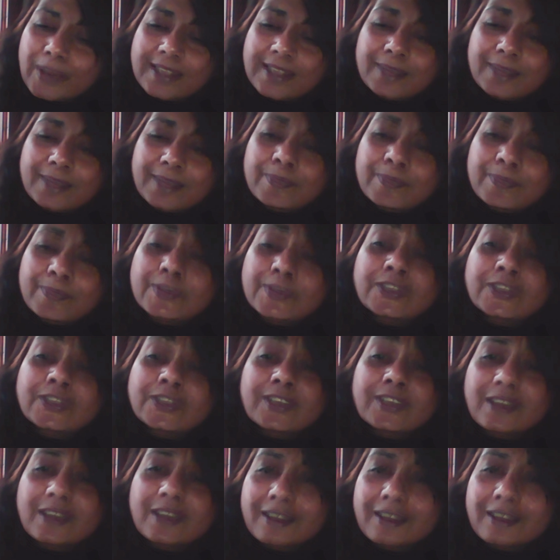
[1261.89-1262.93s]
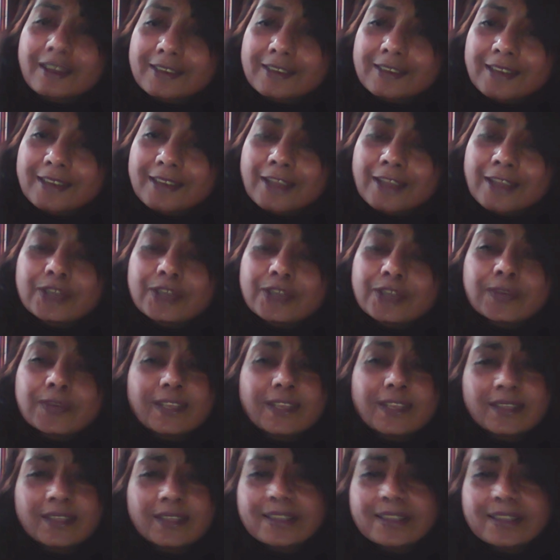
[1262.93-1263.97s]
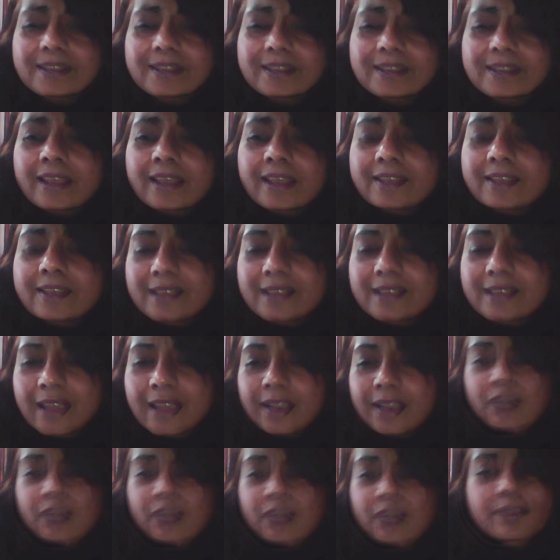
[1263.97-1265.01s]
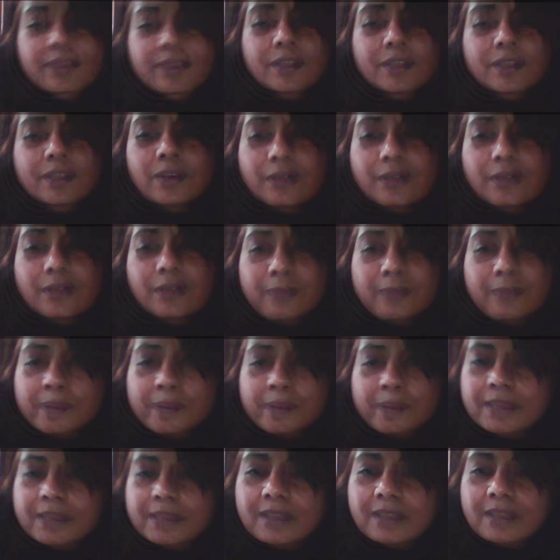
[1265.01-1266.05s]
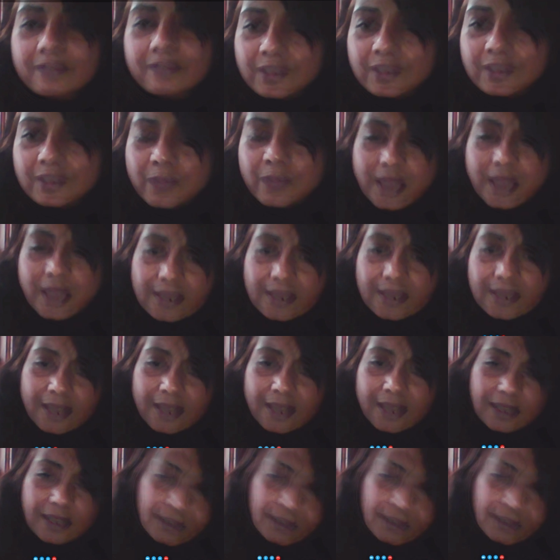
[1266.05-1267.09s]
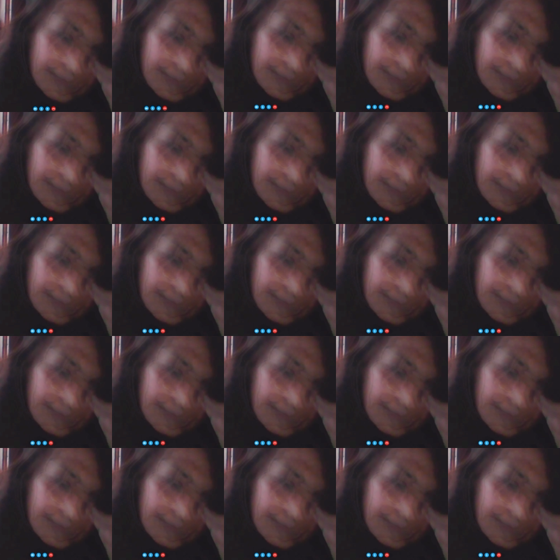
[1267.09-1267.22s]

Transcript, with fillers: absurd. So you see, this is like saying national security, public safety. We can't tell you.